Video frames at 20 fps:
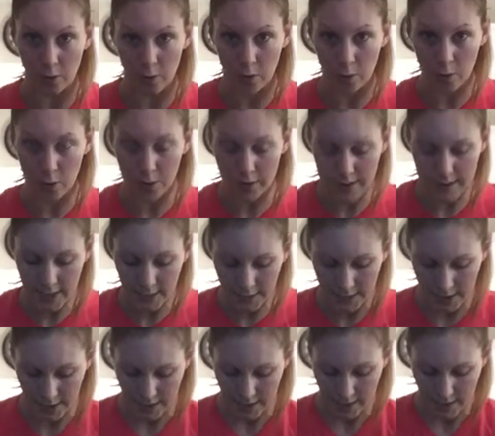1
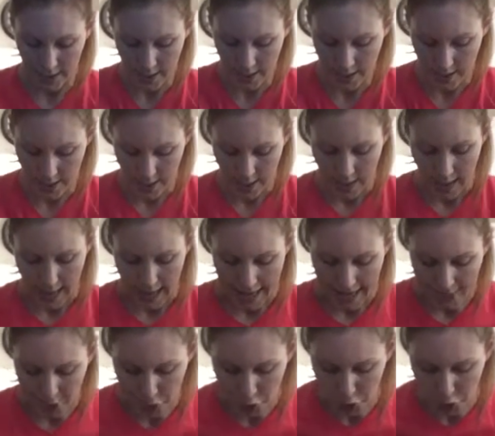
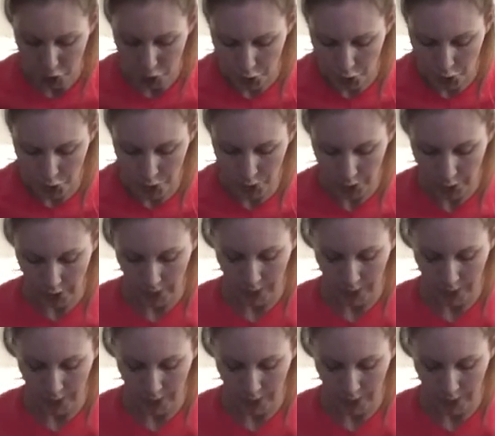and 2,